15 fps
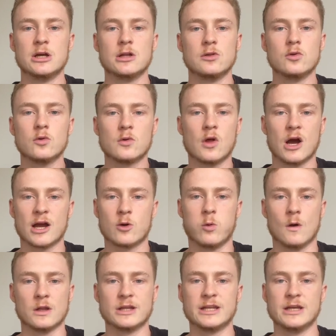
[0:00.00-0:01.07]
look like
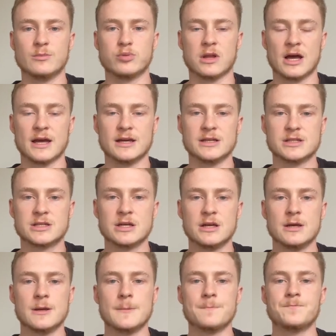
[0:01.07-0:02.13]
quality players
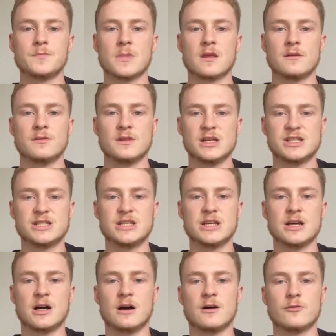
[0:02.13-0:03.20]
this
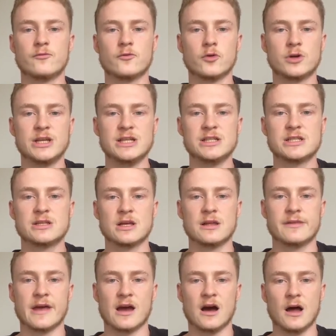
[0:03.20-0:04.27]
year, rookies,
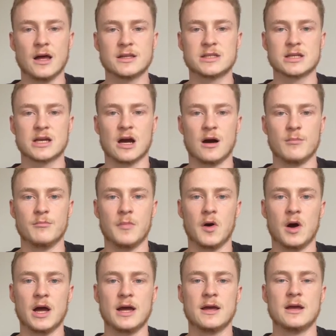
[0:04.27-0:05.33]
they're hard to come
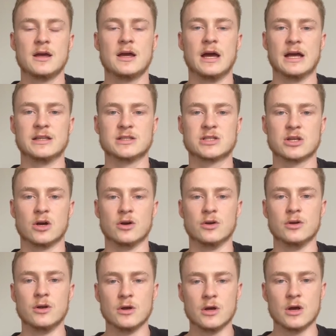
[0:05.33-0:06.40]
by. And
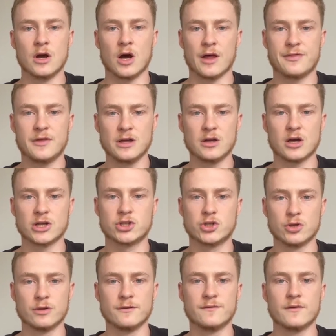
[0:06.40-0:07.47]
so I think I
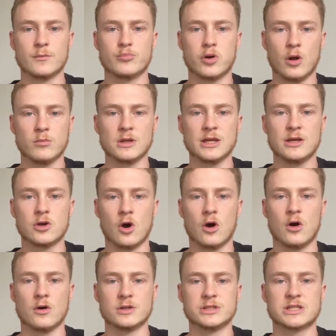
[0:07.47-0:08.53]
should have probably got
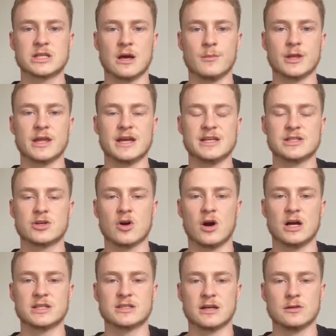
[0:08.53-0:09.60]
on some of these
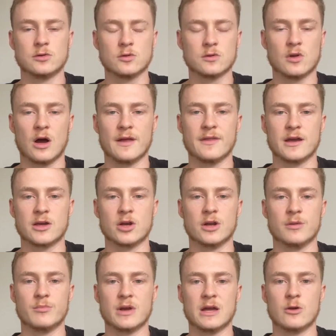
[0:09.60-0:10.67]
guys. They look like they're going to
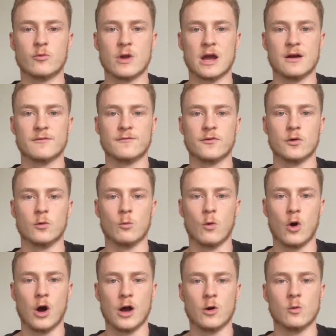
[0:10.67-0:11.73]
be around for a
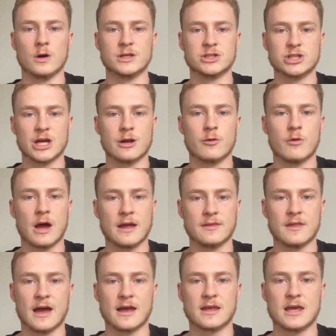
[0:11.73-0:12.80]
while and generate
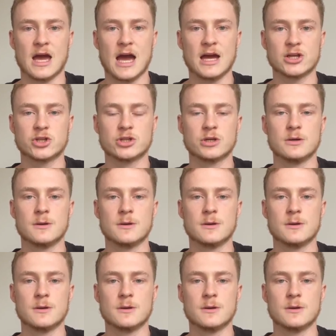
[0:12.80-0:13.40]
that cash.